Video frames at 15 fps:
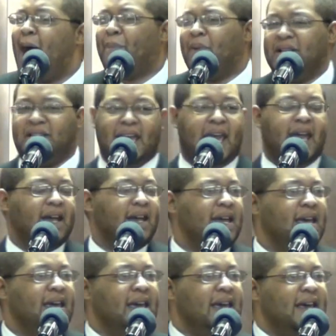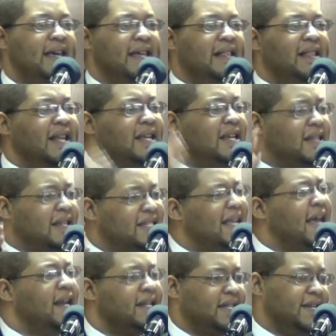happens here. Look at the
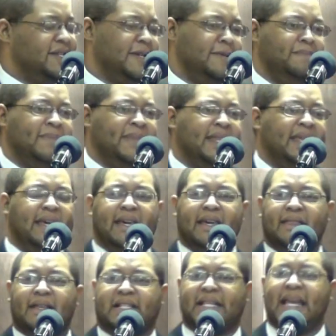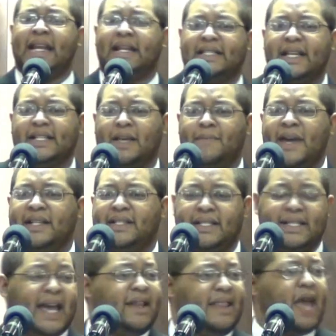cynicism. The cynicism
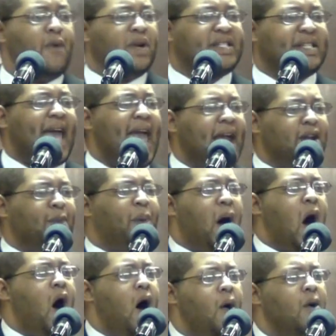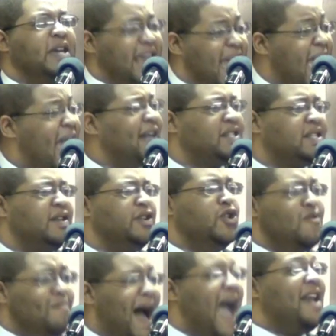is that they were saying to Paul, yes,
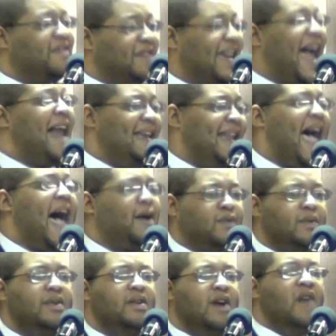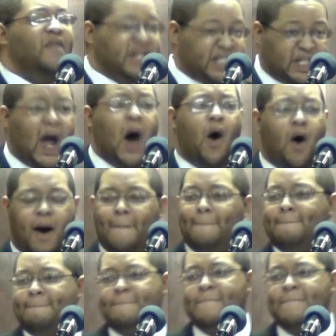you might have gotten out of a storm,